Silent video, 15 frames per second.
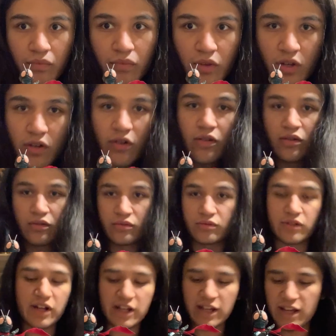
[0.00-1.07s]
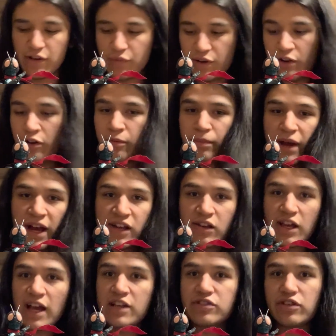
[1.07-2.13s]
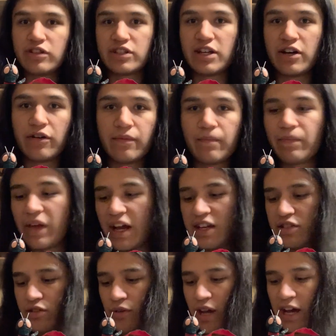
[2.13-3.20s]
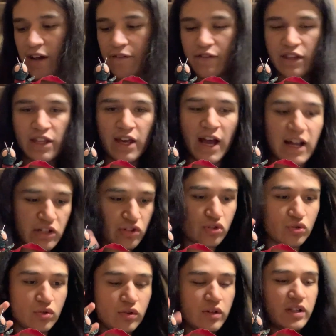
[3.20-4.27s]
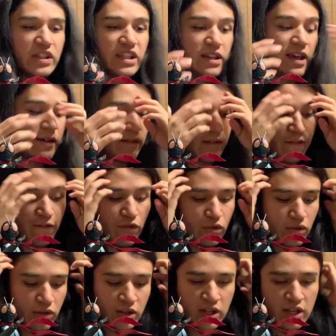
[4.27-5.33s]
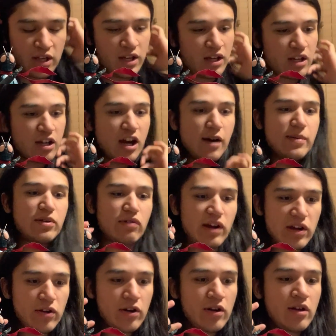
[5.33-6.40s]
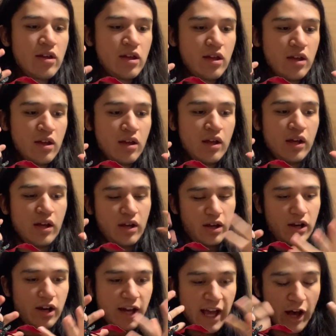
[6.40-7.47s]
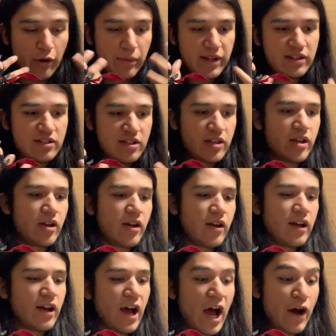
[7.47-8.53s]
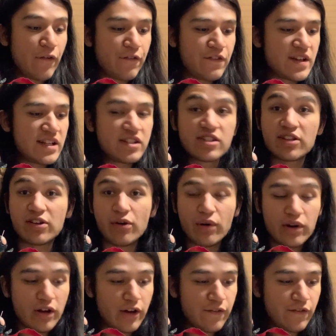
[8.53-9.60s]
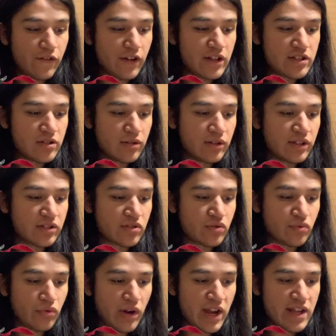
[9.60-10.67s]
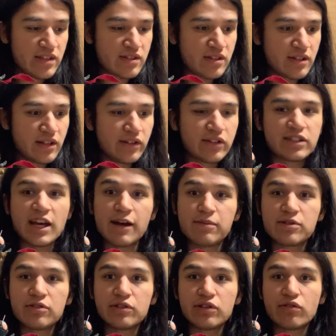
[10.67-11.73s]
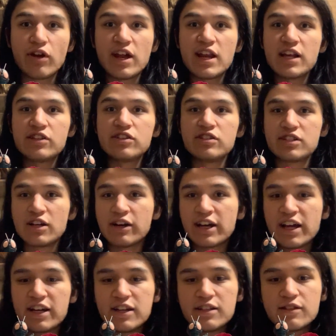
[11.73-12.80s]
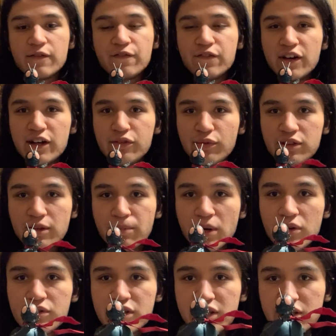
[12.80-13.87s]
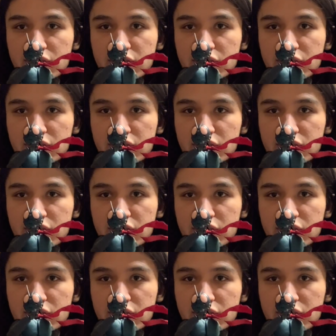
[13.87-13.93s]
All right, and we are back. As you can tell, I do have the actual, the full Kamen Rider helmet outfit going on for it, so it looks great. It looks absolutely great. As you can tell, I kind of did some fun with the posing.